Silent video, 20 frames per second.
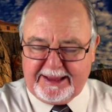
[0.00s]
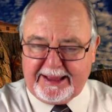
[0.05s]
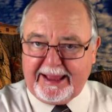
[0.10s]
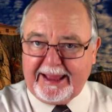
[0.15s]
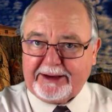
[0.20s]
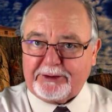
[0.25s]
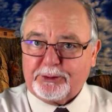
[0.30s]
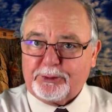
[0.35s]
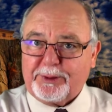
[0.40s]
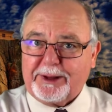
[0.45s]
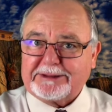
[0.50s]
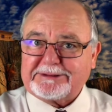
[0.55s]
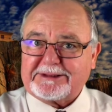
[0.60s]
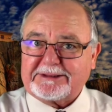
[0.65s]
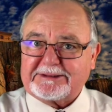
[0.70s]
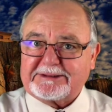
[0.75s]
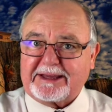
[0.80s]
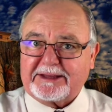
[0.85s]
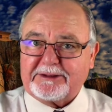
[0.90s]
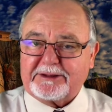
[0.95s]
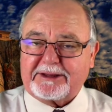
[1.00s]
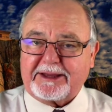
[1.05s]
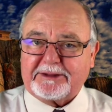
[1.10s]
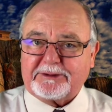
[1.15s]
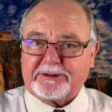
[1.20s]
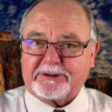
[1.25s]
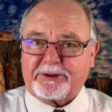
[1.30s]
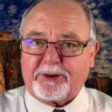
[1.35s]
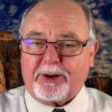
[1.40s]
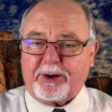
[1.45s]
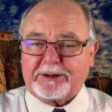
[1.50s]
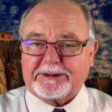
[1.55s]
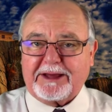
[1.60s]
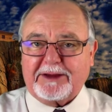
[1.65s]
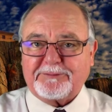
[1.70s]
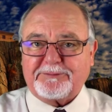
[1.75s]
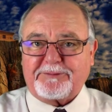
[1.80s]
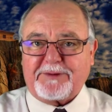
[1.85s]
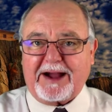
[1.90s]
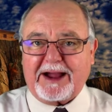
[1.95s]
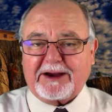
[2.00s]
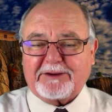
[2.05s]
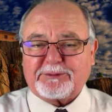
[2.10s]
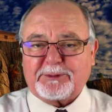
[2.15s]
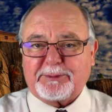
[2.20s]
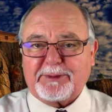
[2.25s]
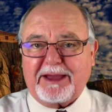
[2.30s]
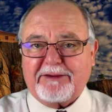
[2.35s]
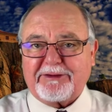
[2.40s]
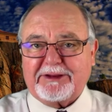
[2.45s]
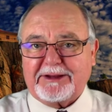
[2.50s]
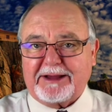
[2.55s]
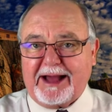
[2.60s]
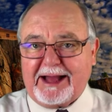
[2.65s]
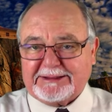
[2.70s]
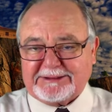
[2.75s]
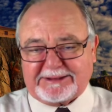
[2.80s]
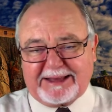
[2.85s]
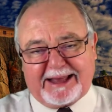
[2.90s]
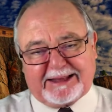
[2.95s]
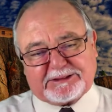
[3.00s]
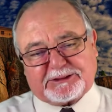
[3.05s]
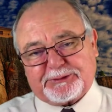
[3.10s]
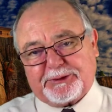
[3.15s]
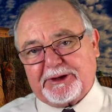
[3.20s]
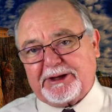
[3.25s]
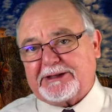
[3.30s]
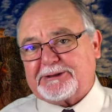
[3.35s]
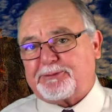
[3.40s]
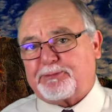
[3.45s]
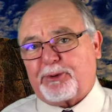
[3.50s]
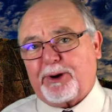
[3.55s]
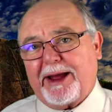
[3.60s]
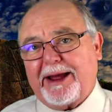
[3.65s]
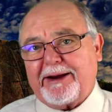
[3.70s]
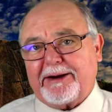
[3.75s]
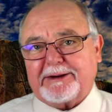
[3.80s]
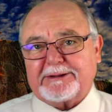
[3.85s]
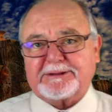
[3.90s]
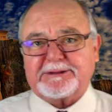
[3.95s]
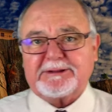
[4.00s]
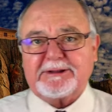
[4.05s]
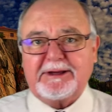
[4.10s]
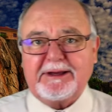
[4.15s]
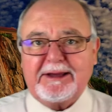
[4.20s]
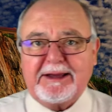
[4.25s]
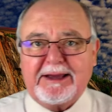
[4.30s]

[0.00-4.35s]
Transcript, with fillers: And who else is, can, can call down fire from heaven? God's answering his prayers.